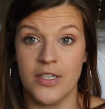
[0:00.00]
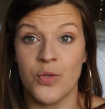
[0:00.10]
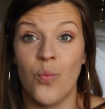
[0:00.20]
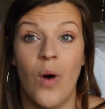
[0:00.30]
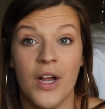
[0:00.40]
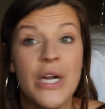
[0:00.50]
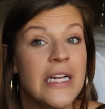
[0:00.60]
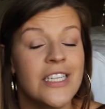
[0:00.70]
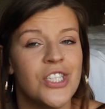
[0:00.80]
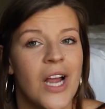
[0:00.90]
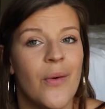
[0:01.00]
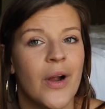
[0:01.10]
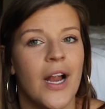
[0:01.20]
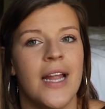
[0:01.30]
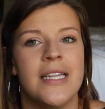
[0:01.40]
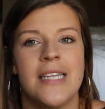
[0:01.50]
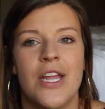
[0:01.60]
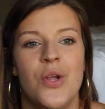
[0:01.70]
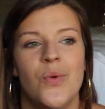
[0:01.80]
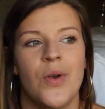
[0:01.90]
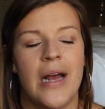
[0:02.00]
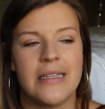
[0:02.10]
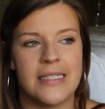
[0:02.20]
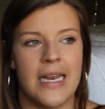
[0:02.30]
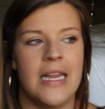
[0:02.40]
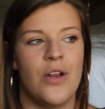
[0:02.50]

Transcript: So while you're in the shower and say you're not studying,